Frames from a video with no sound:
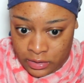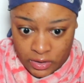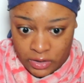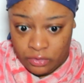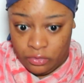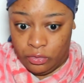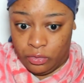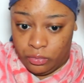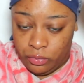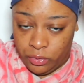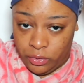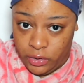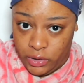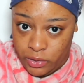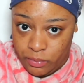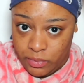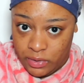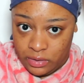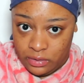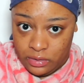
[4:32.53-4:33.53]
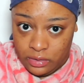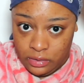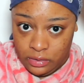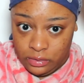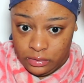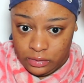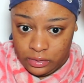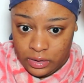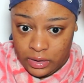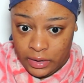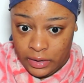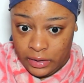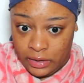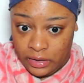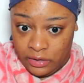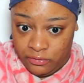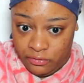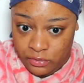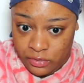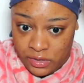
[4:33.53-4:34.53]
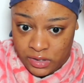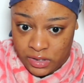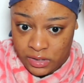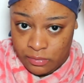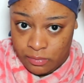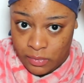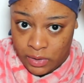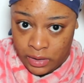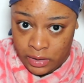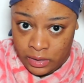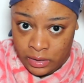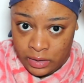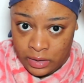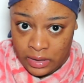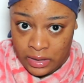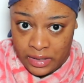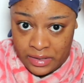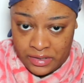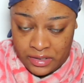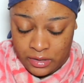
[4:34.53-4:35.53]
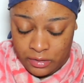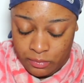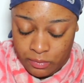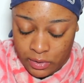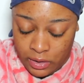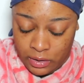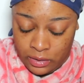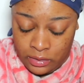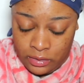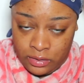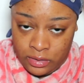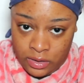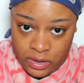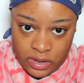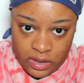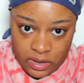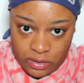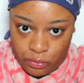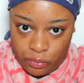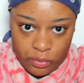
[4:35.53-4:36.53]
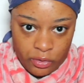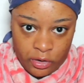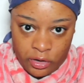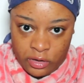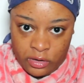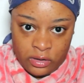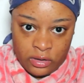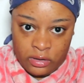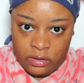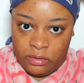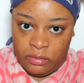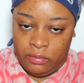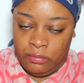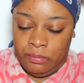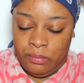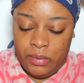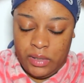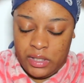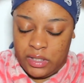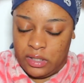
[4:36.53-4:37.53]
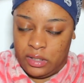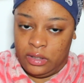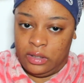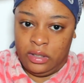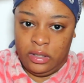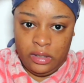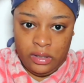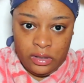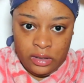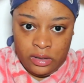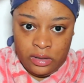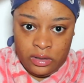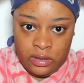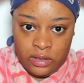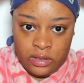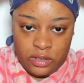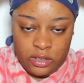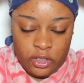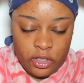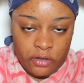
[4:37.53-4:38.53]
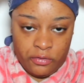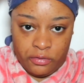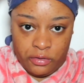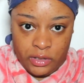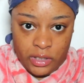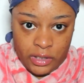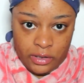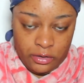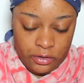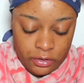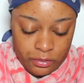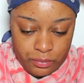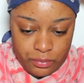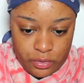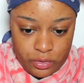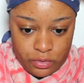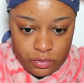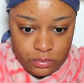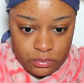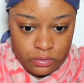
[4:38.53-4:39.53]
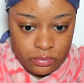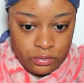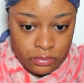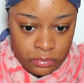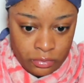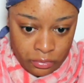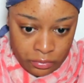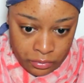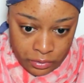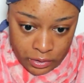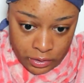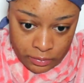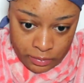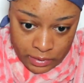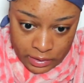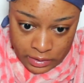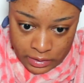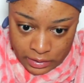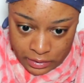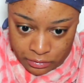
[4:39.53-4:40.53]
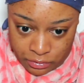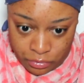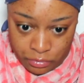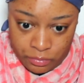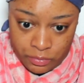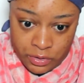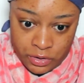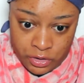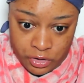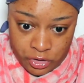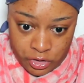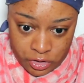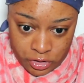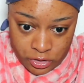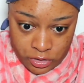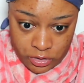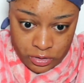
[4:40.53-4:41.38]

And don't worry about the little, like, if you see my elastic band, we're gonna basically cover that up, so don't worry about that too much.